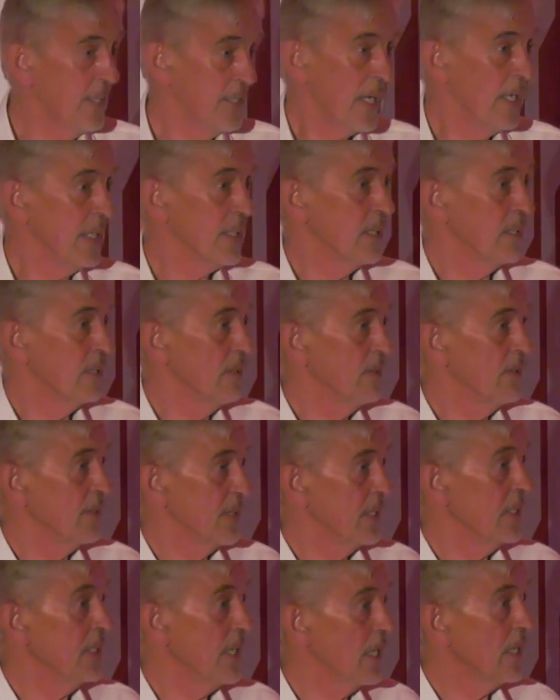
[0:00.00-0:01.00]
it takes as long as
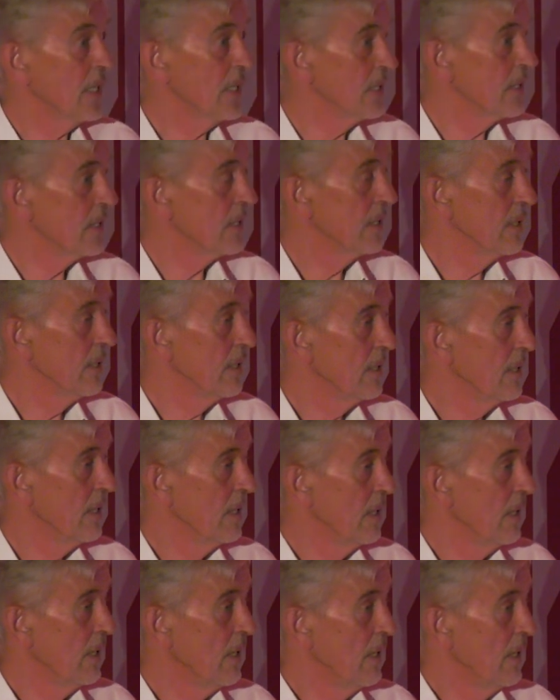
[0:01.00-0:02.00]
it takes,
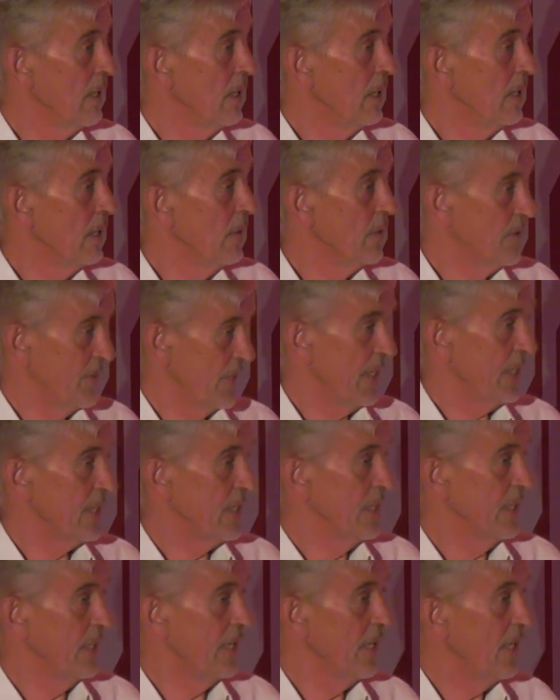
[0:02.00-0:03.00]
once that's
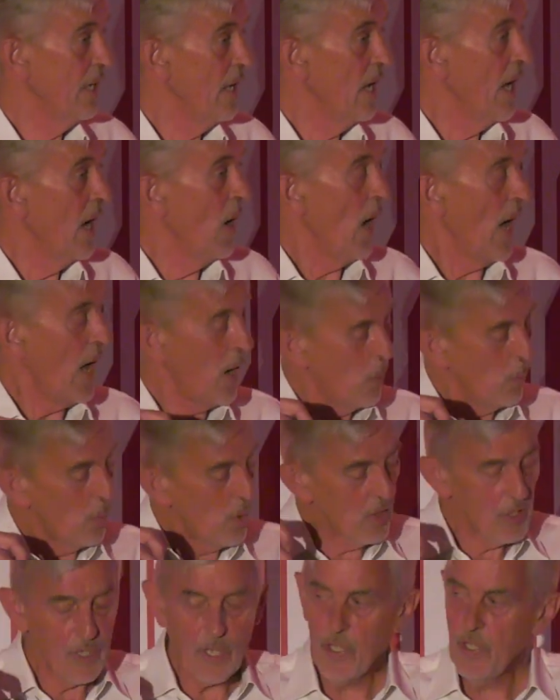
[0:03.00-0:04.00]
clear,
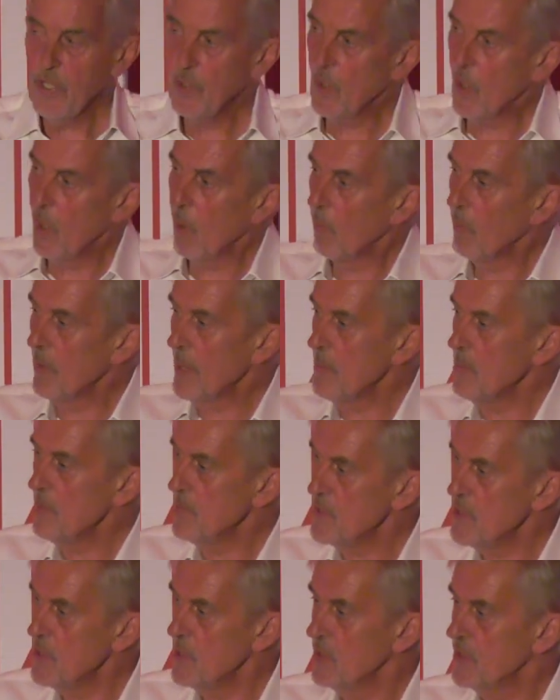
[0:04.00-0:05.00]
what can you help
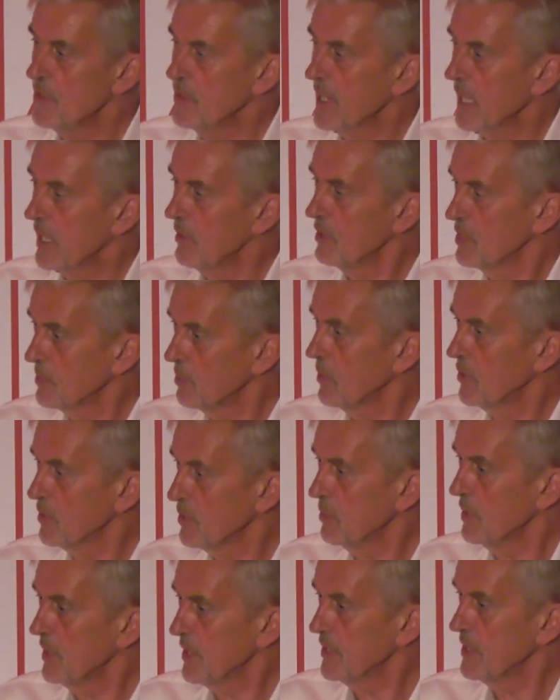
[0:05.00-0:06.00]
them do to take
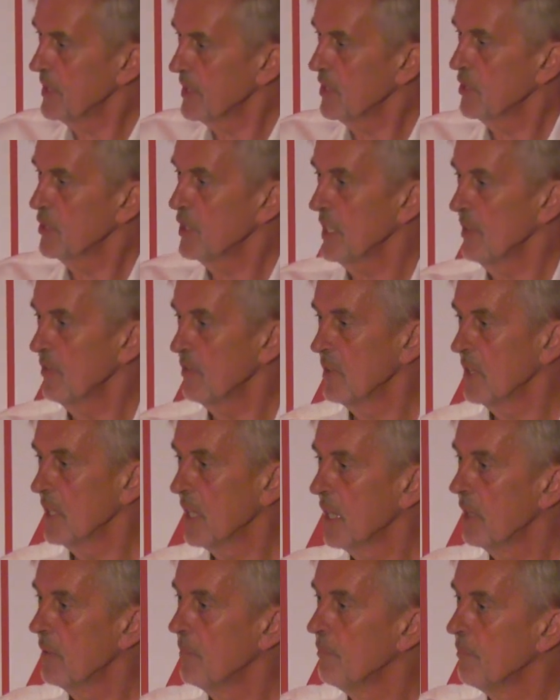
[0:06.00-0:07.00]
responsibility in achieving
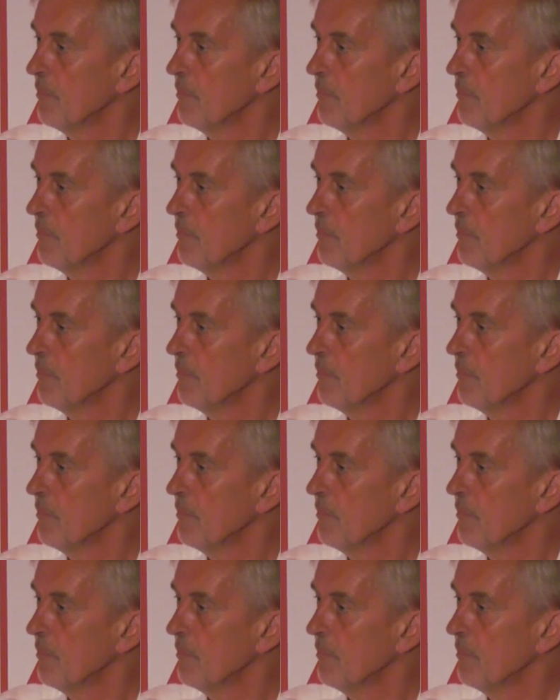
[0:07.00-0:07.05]
that?